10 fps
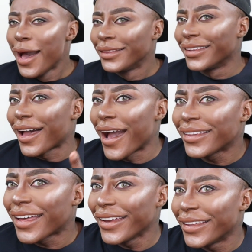this
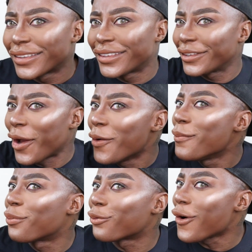highlight is so
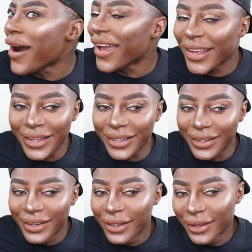
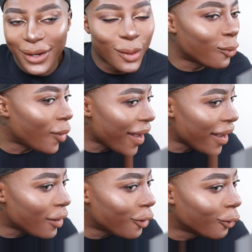bright.
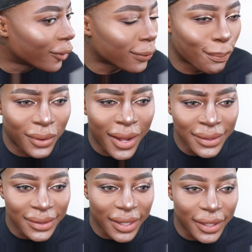Wow, it's
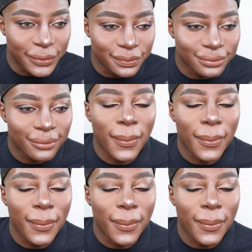blinding.